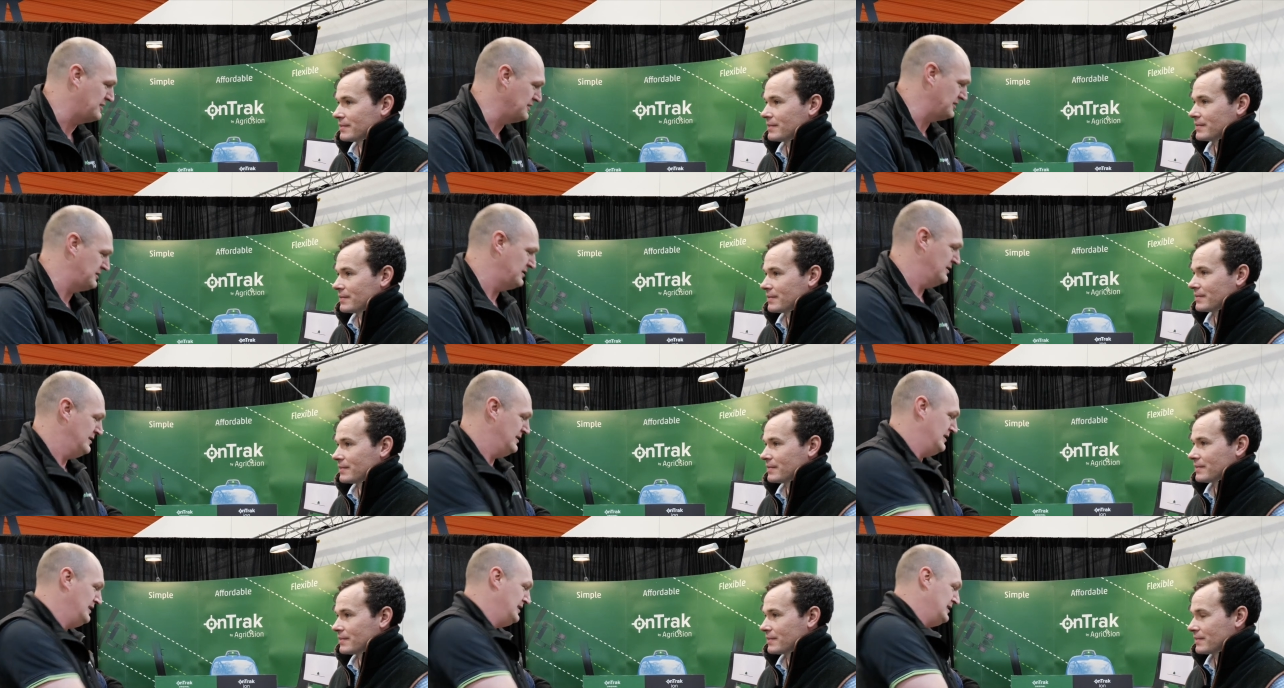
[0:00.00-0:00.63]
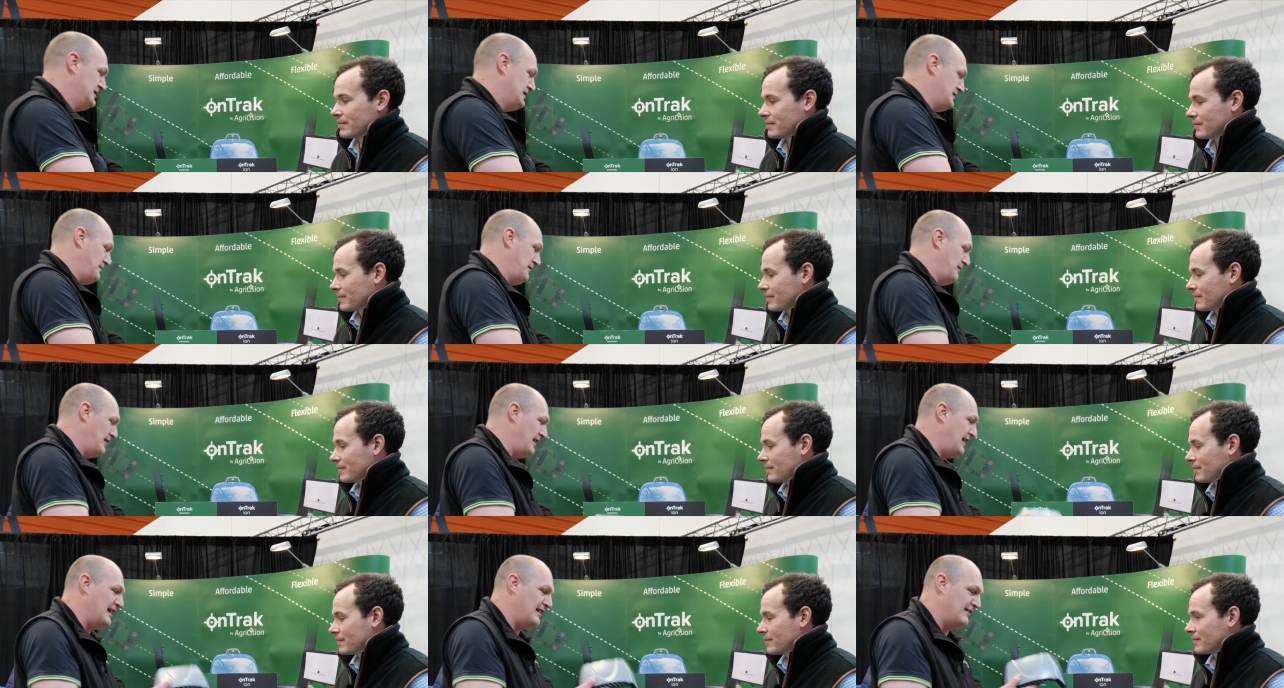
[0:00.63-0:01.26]
Speaker 1: because to be
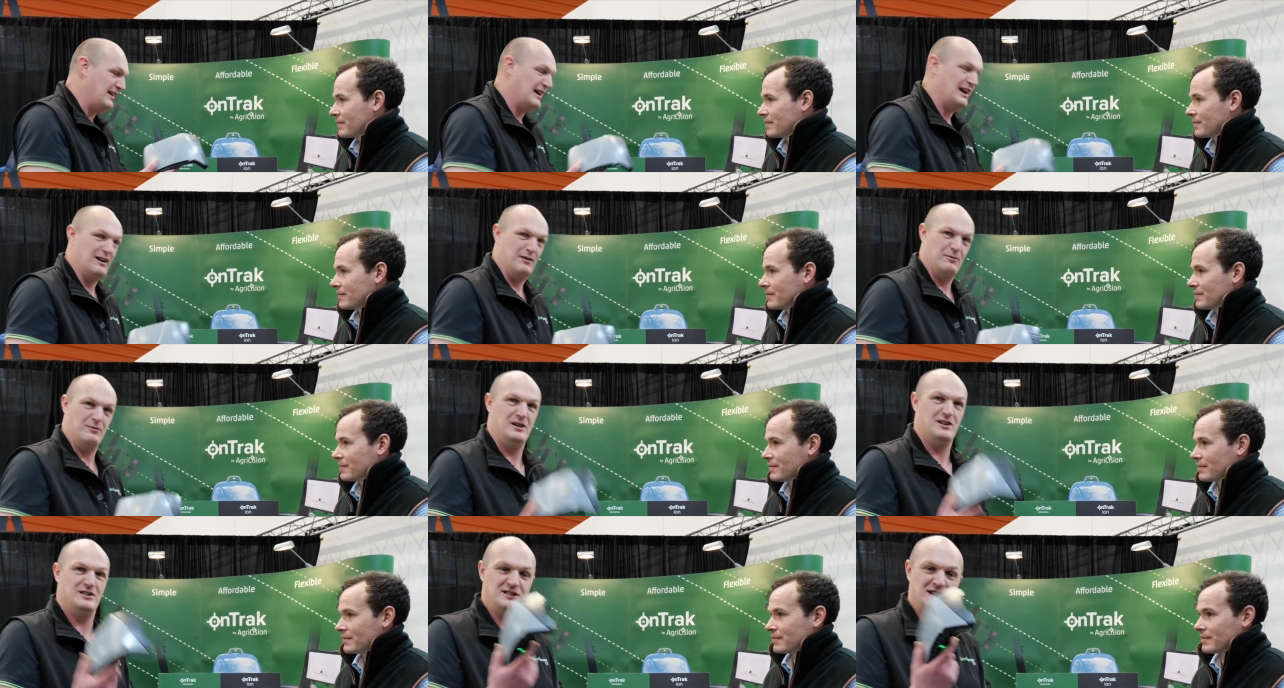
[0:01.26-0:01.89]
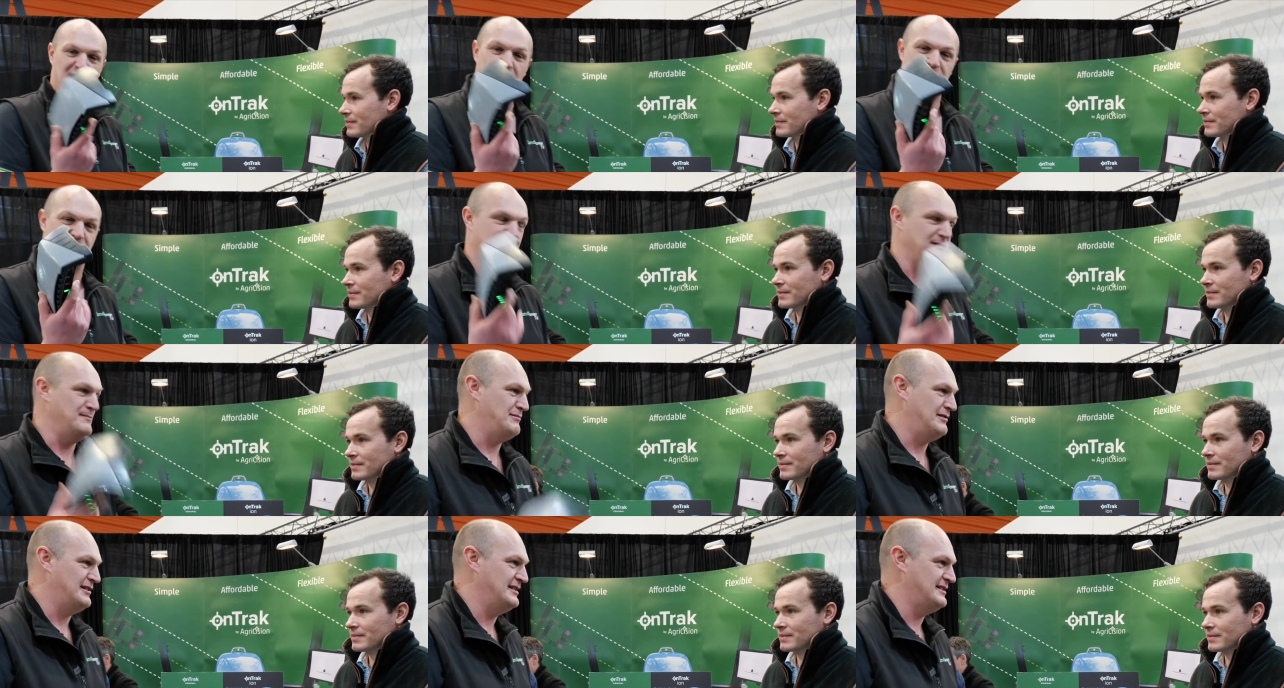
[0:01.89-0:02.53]
fair, it was as
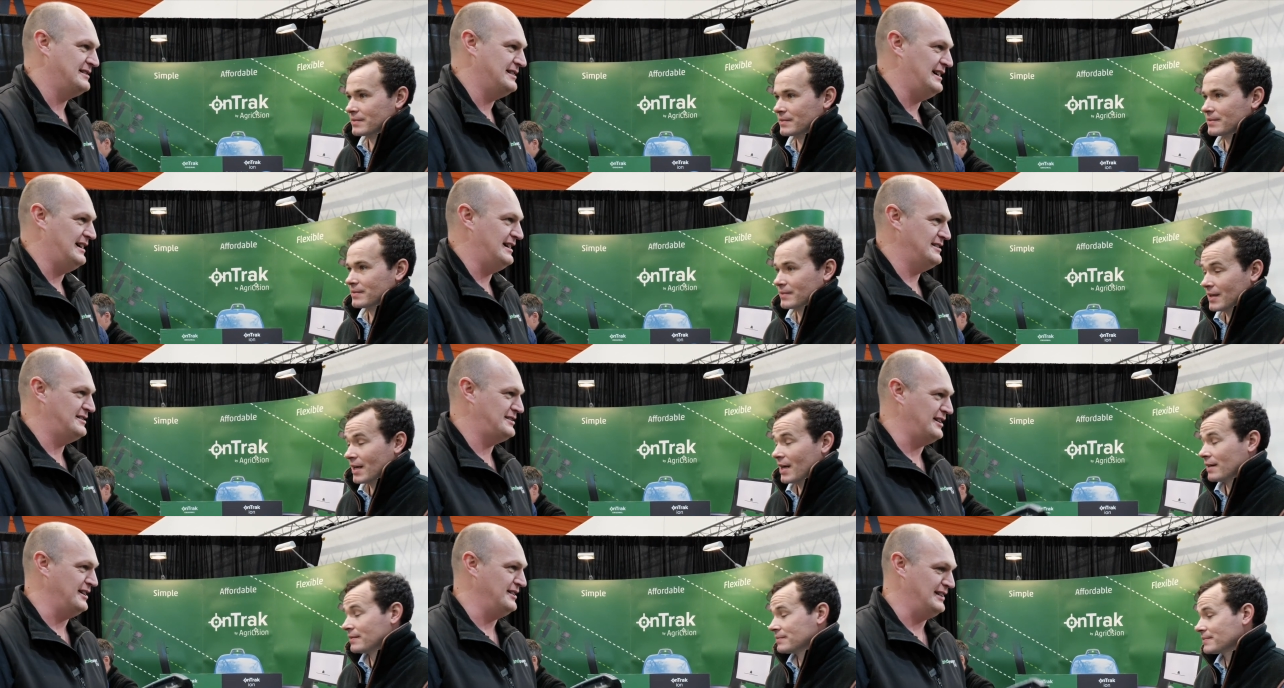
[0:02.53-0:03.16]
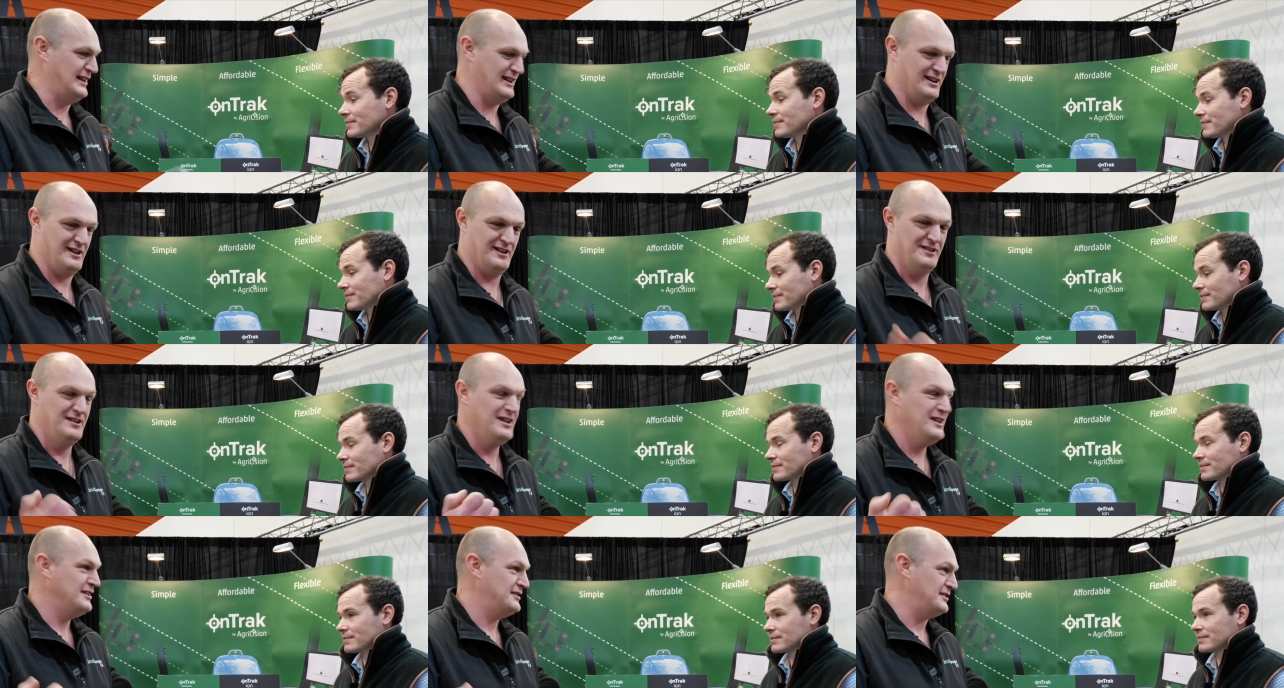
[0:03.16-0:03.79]
simple as that. Yeah. Turn that on,
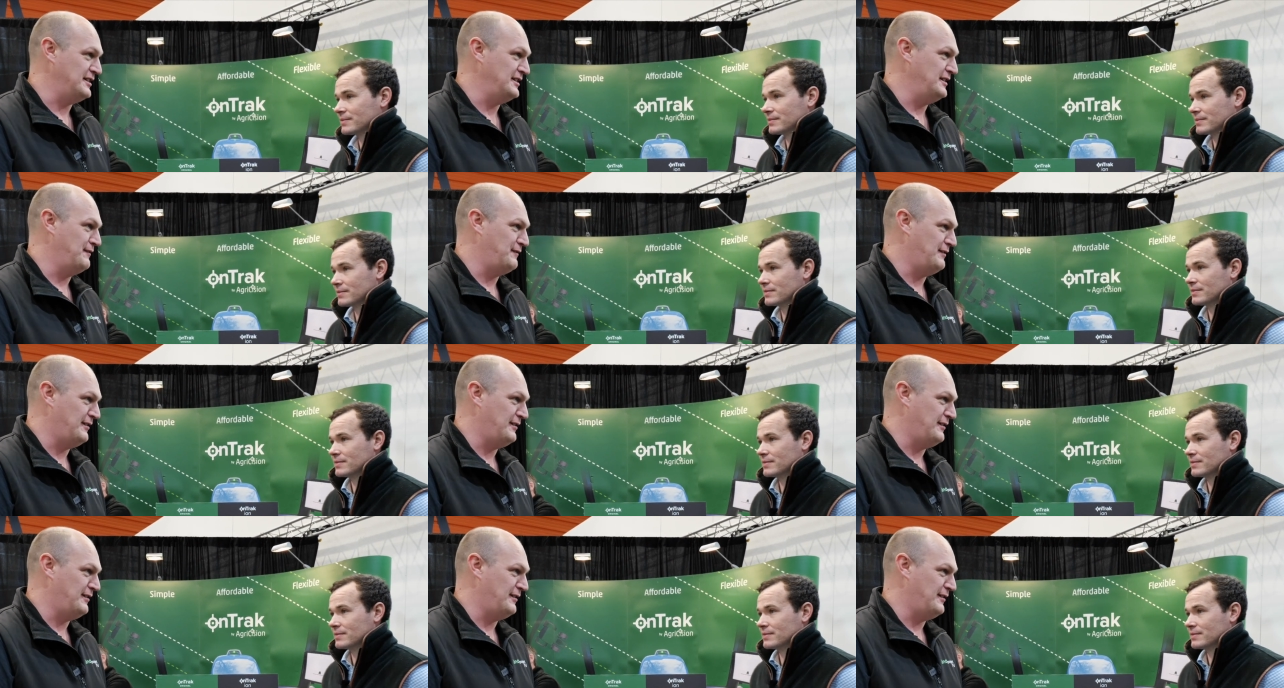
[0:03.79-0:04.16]
turn the